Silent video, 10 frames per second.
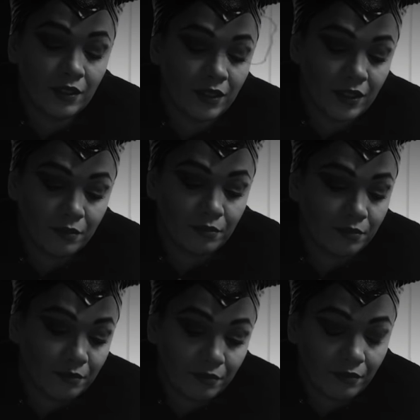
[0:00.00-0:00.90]

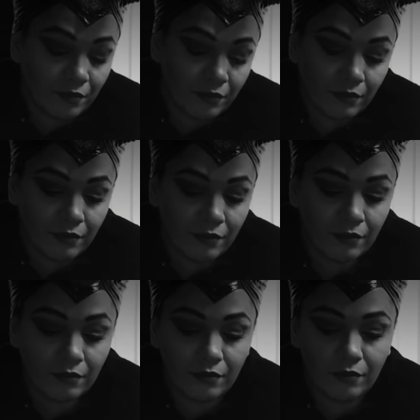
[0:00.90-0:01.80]

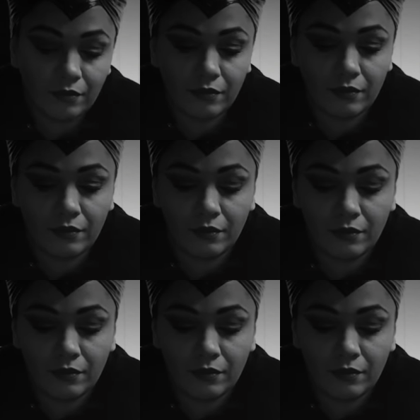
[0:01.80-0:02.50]
(silence)